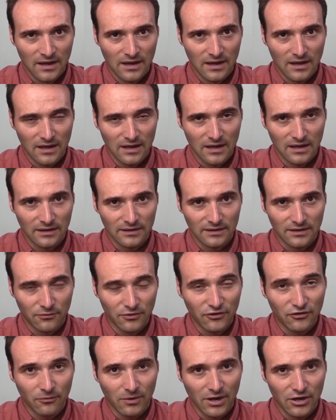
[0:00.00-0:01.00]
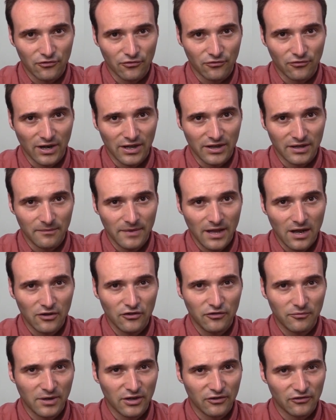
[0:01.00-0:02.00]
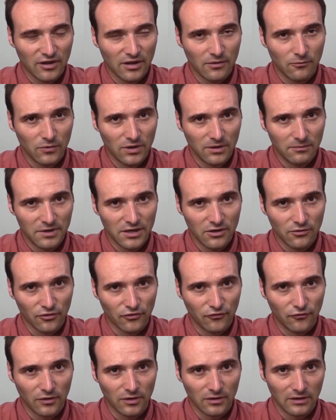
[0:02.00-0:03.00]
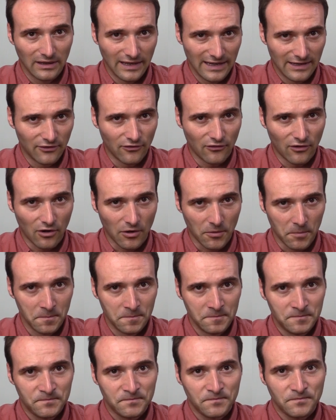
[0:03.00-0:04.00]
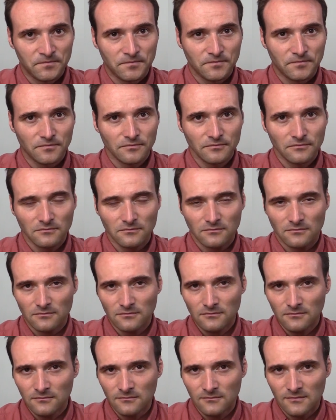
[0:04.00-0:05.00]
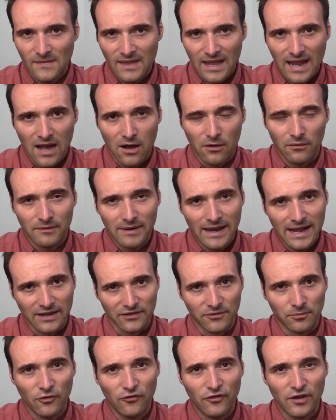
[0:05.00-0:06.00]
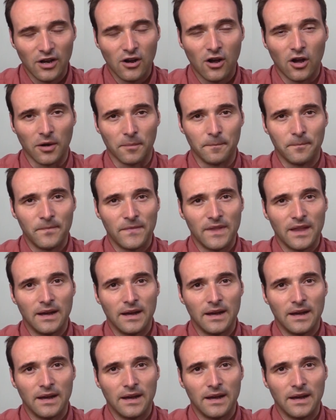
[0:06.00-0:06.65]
Uh, the reason why you should write them down is because they will be useful later on. Now, next, moving on.